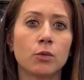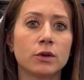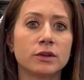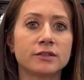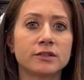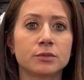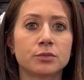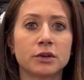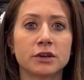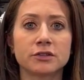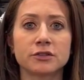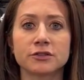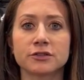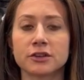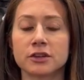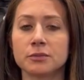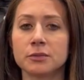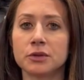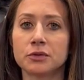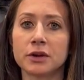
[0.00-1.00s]
what suppressor is
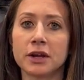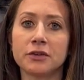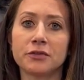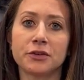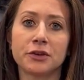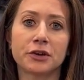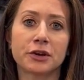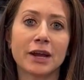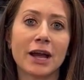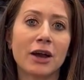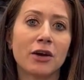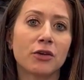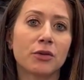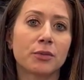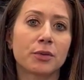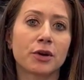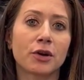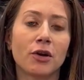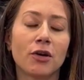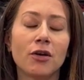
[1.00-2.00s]
going to be right for your
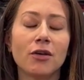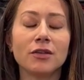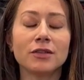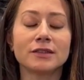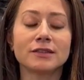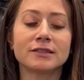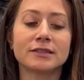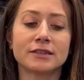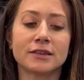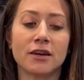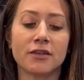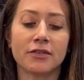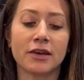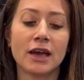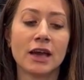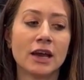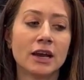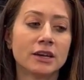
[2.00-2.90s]
caliber, all this stuff.